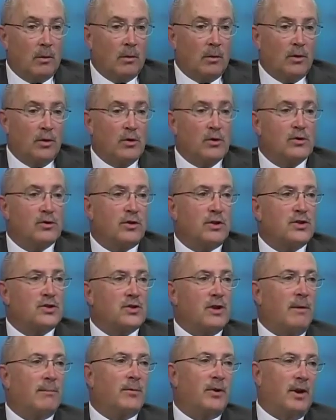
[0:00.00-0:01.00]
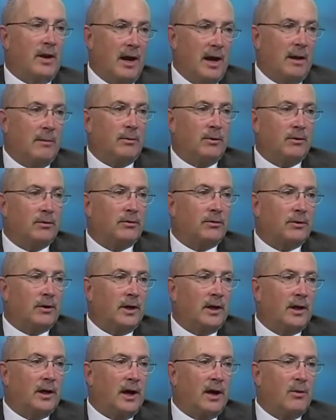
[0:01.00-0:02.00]
usually something happens. Uh,
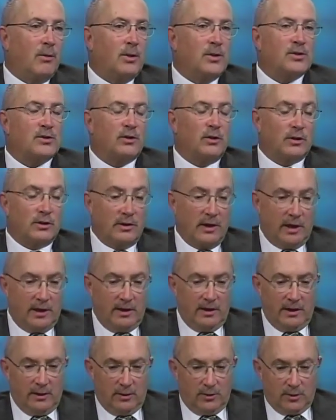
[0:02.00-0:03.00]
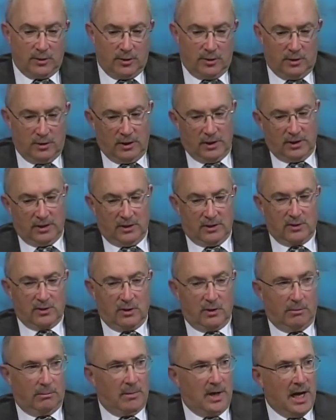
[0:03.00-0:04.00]
I always looked at it as you get this
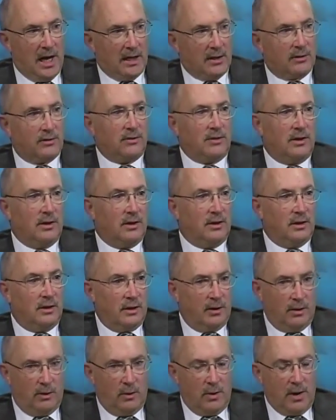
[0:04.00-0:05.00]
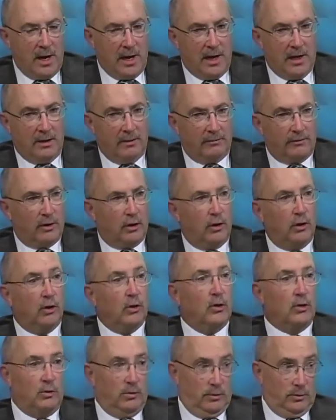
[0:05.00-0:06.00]
little box and you have
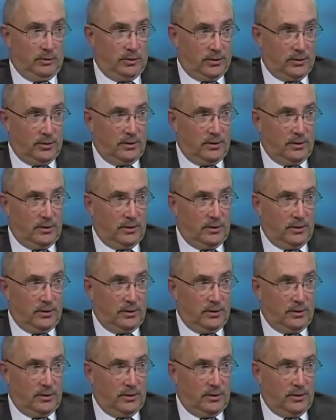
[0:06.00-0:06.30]
clues,